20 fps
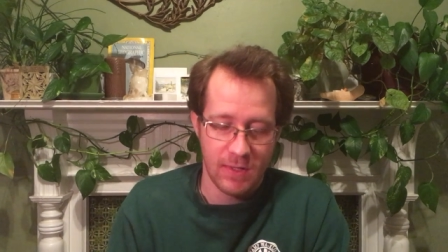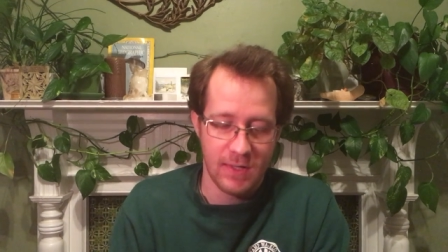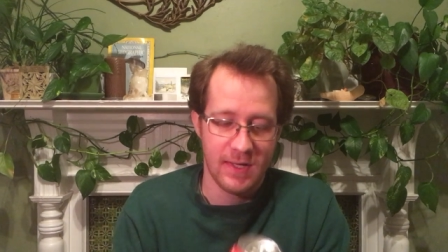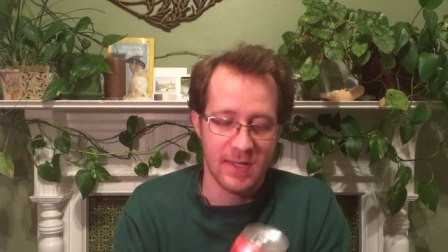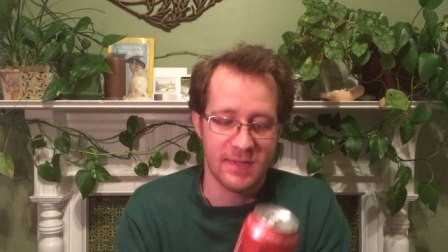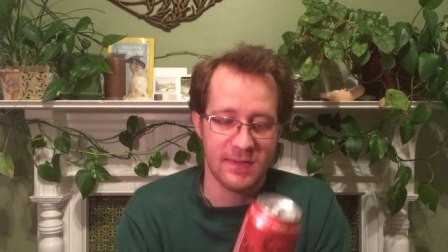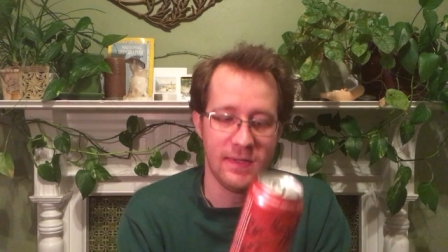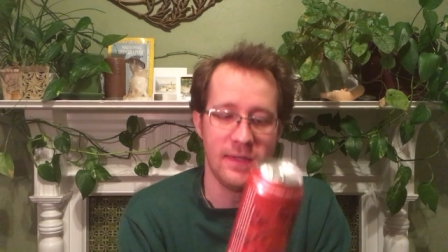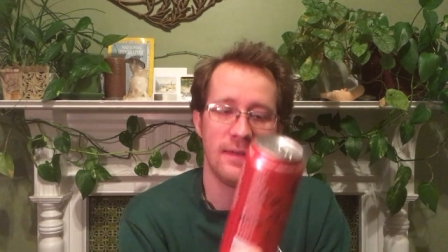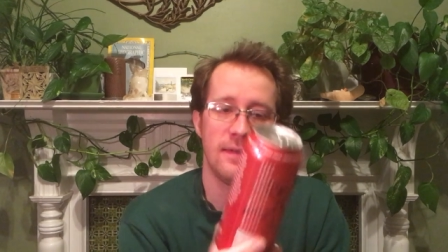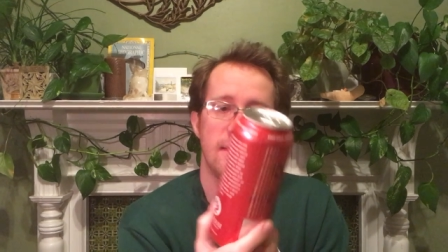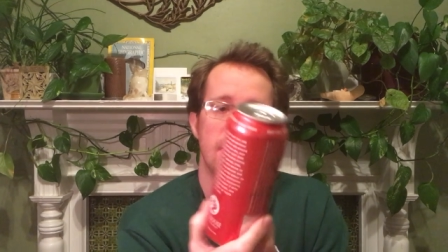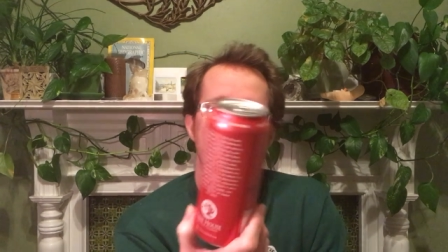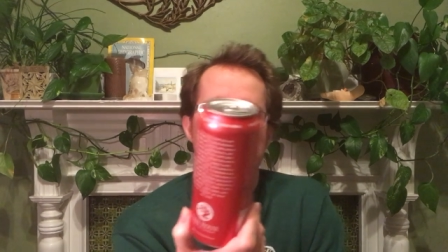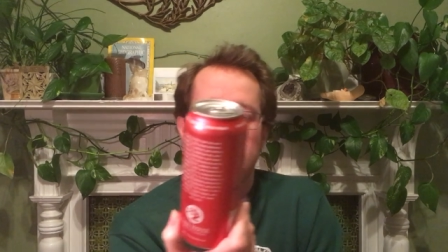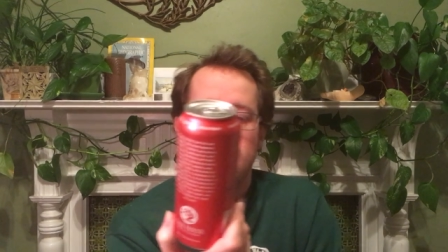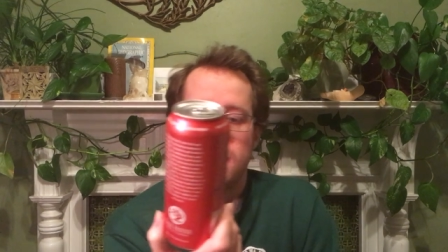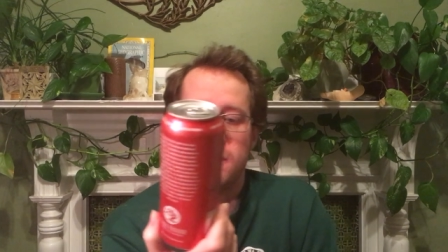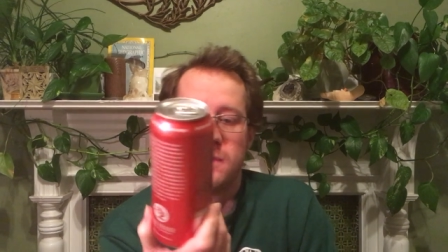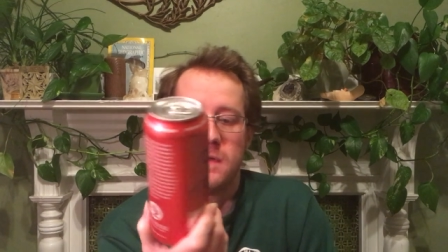And
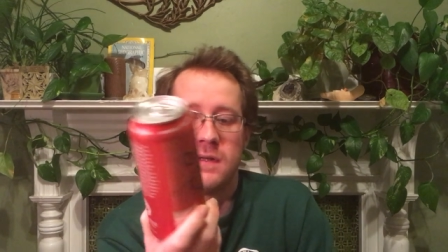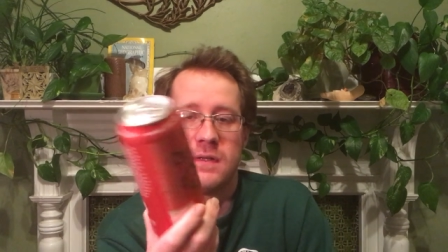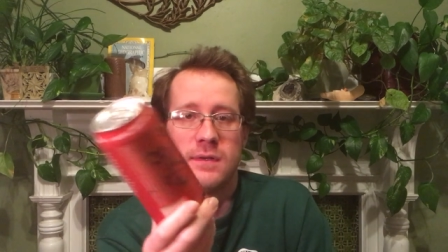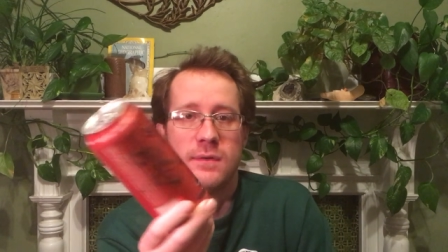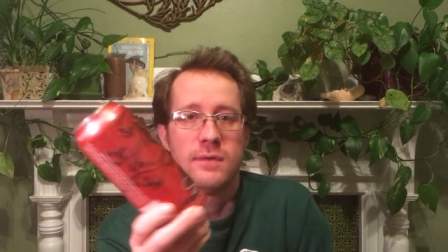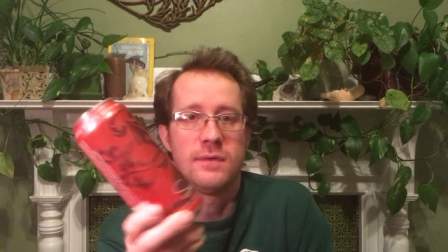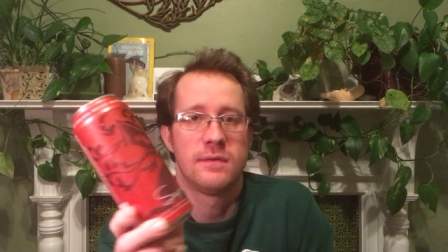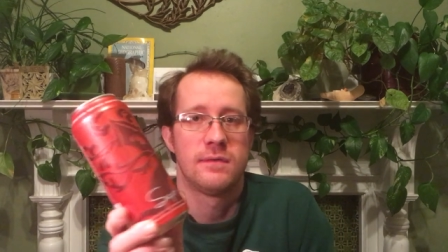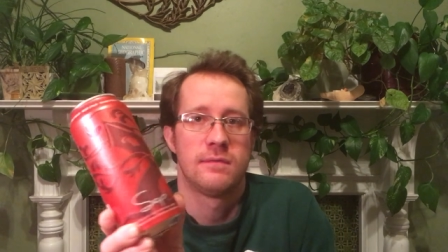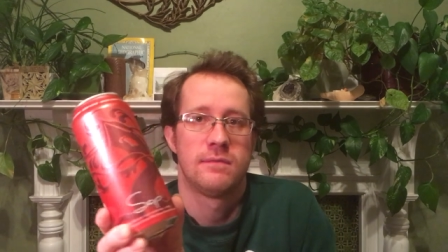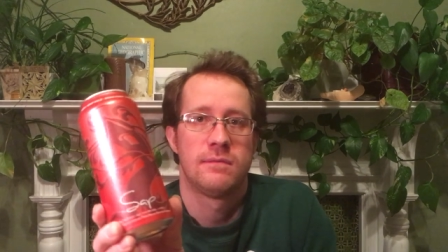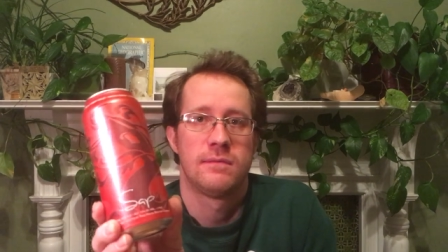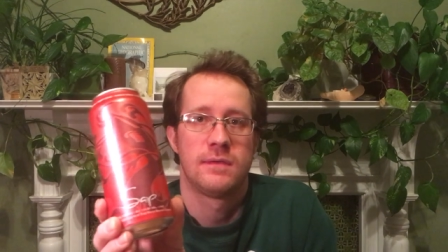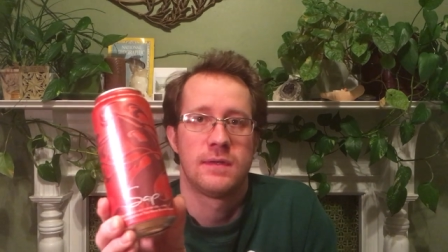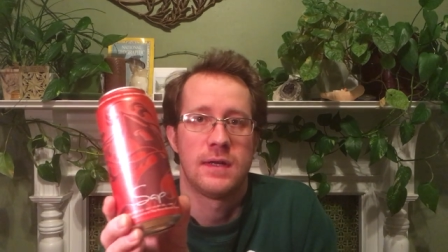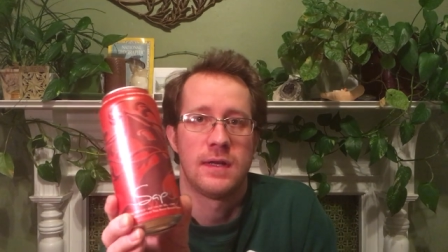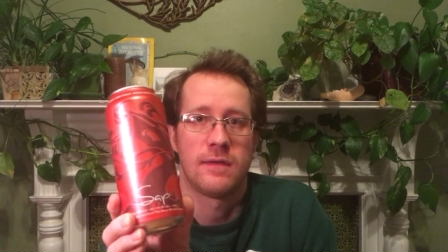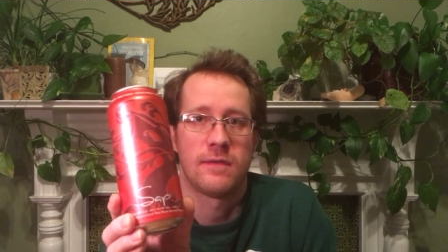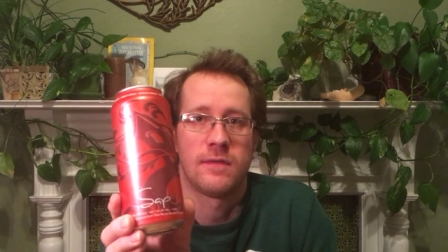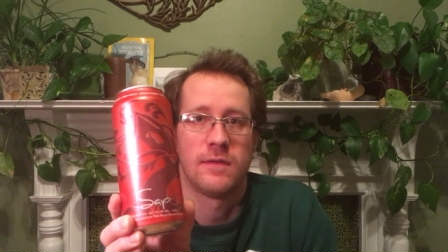then I finally
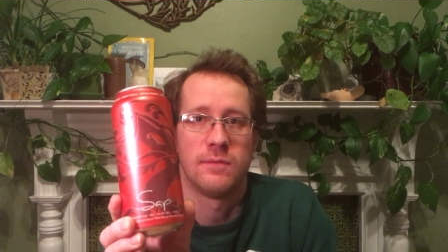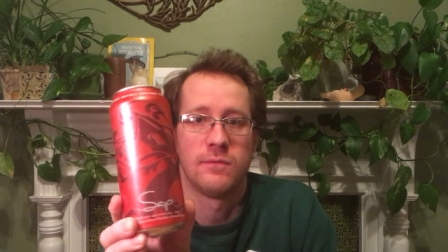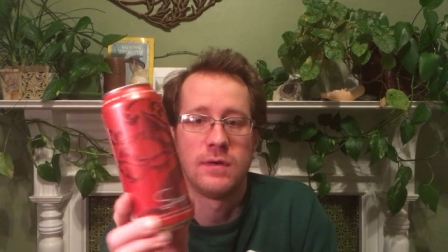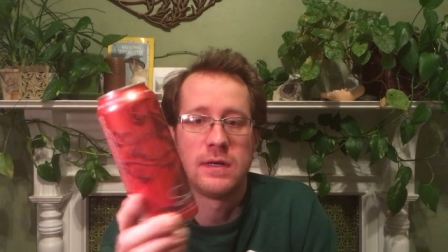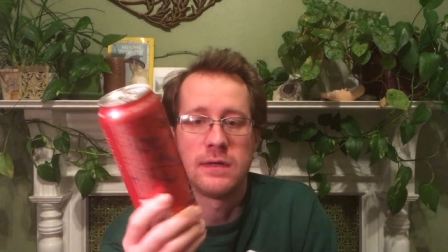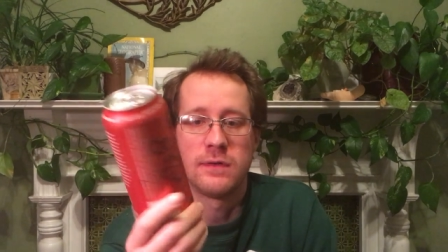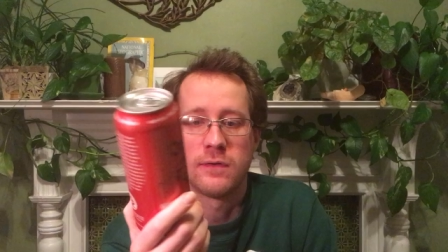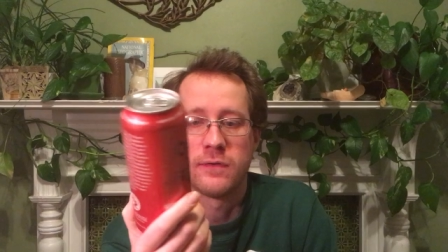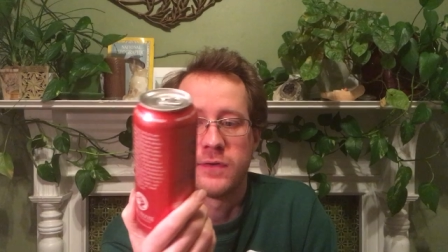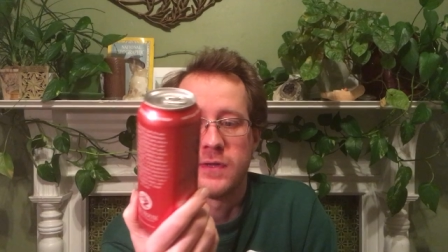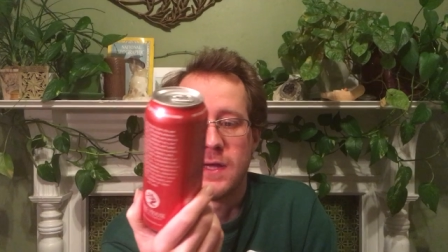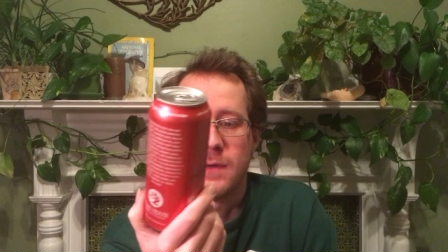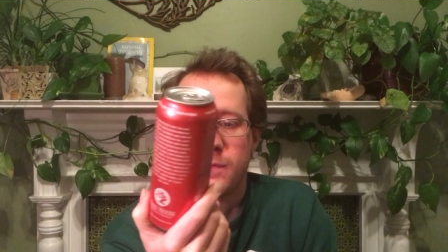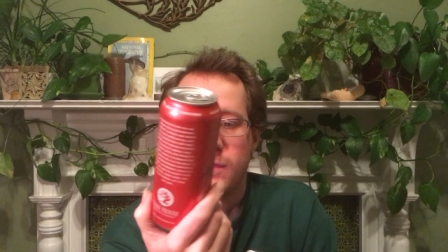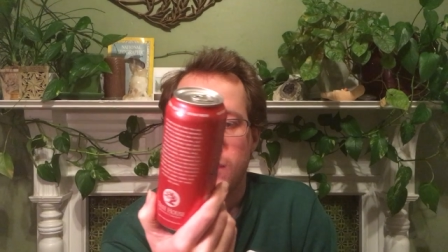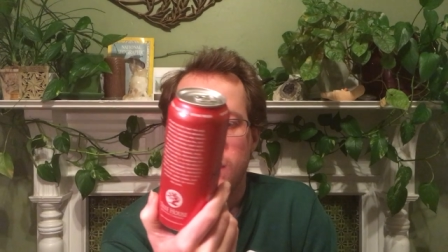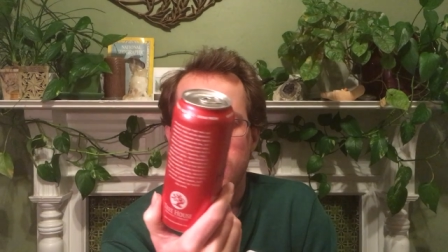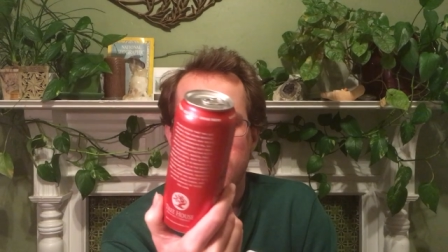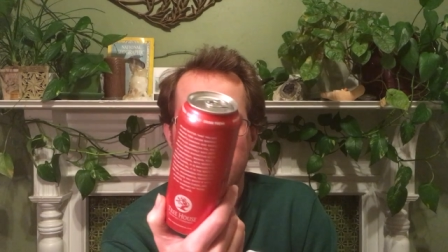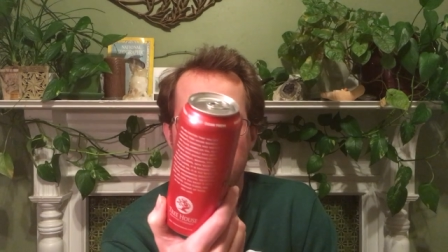got some regular sap.
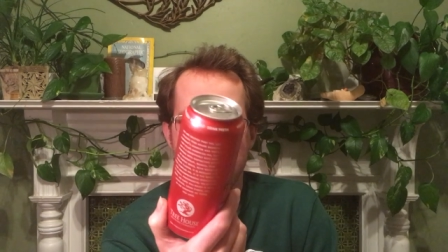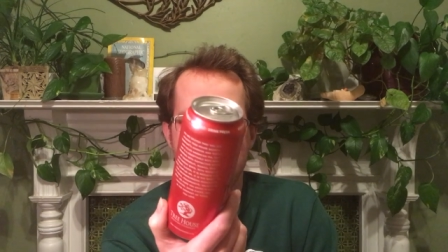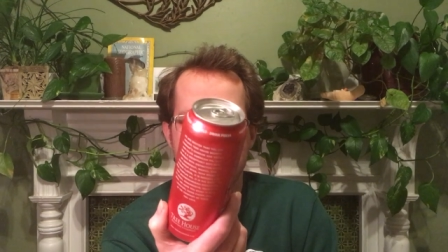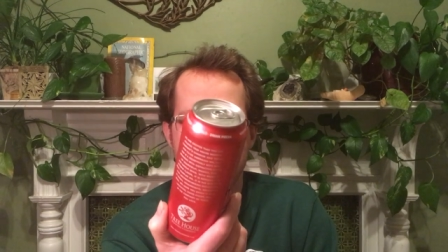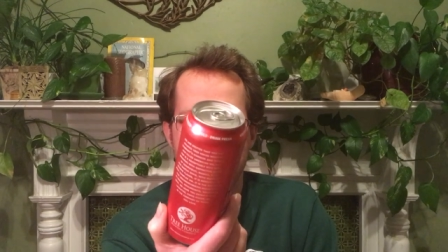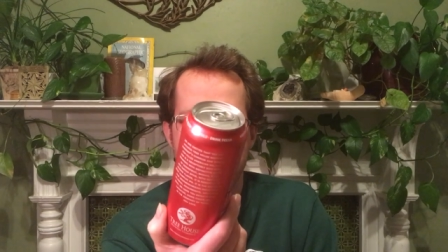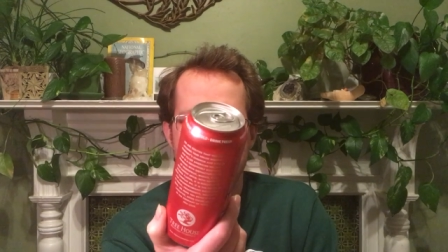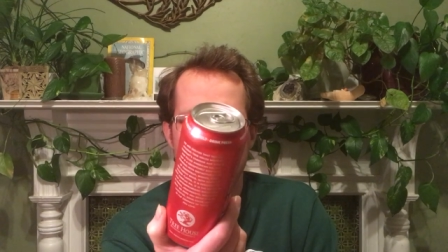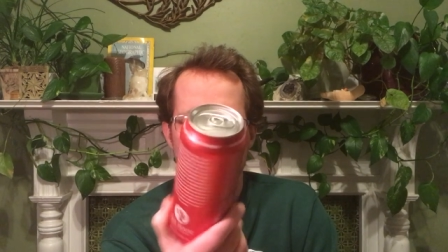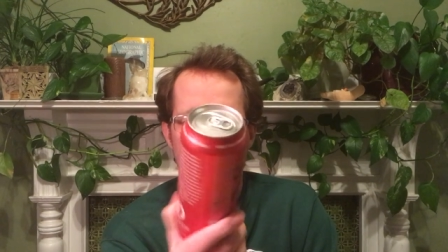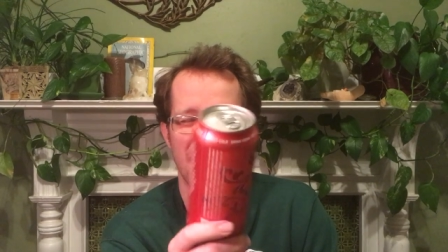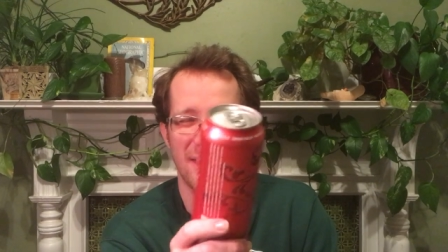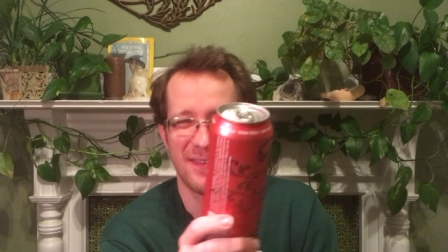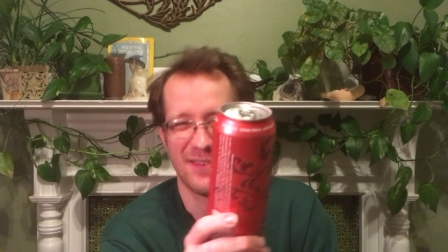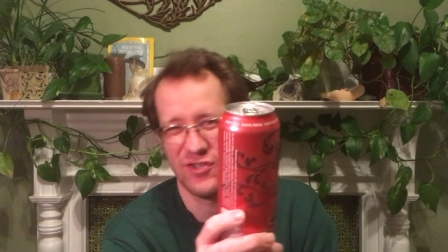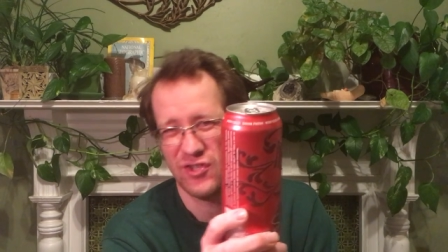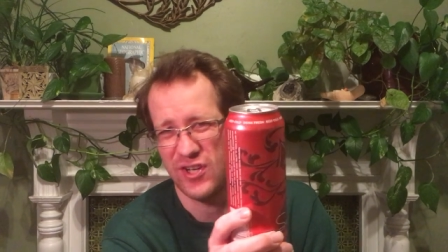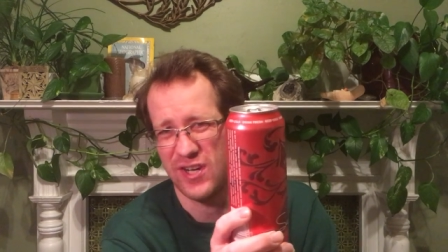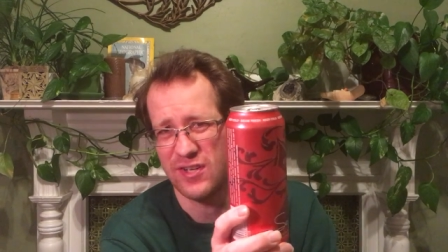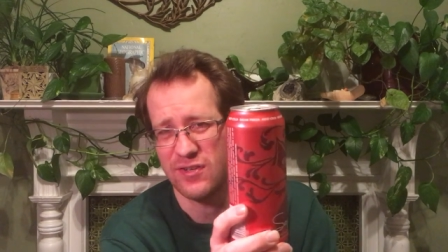So it seems like the spirit
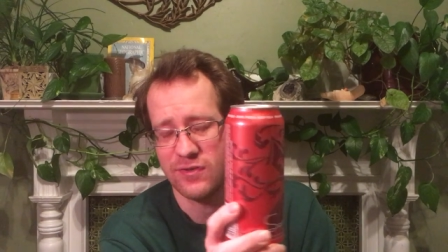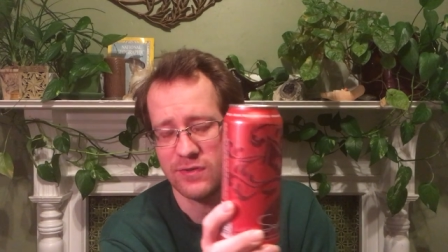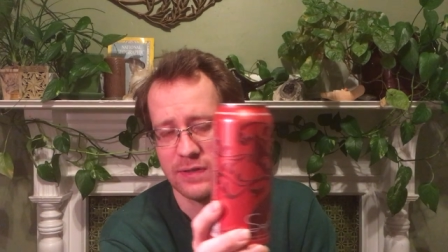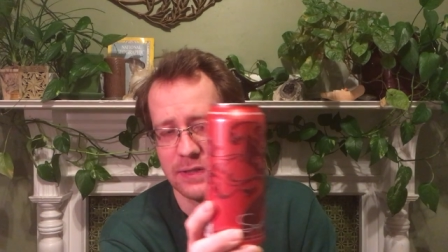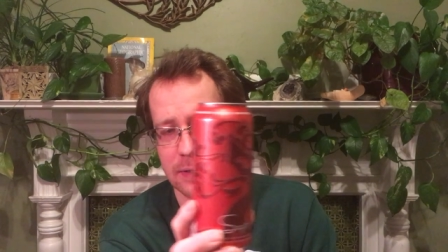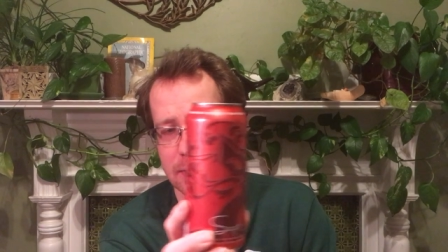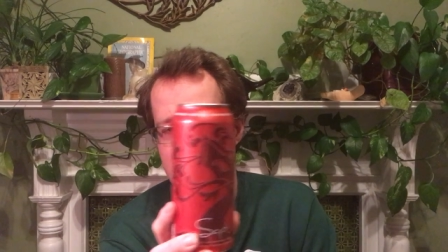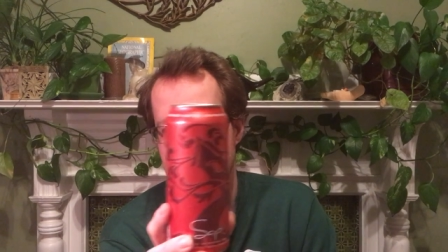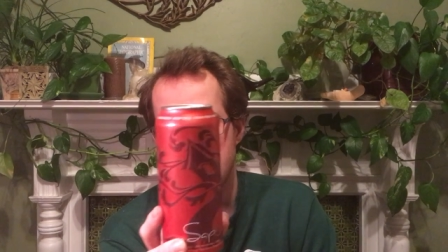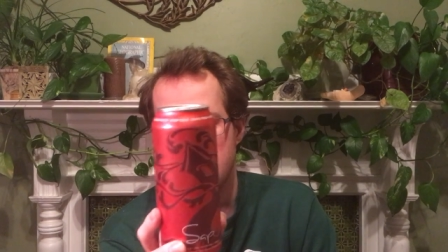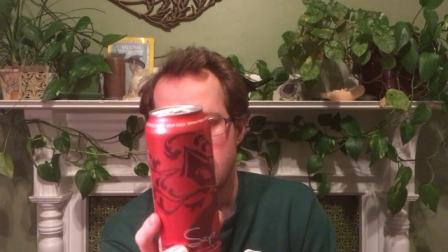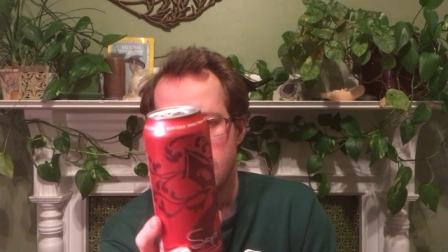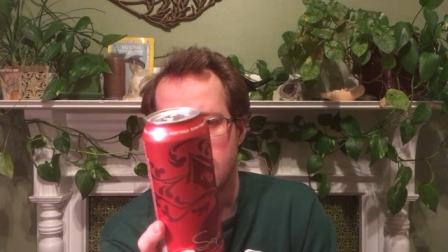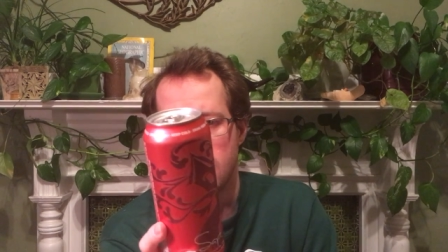has changed slightly.